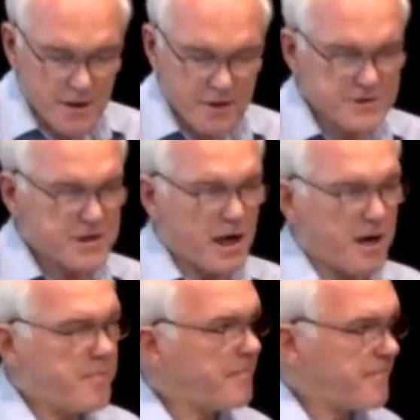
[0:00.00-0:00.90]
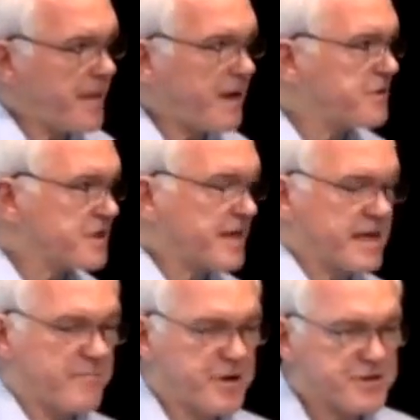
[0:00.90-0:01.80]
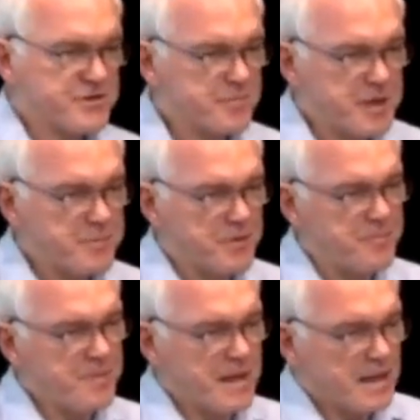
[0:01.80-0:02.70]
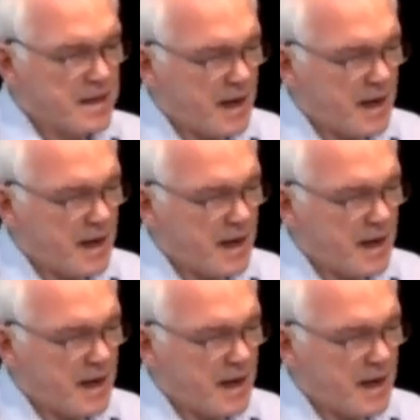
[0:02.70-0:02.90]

Here's, I always like to have pictures of people.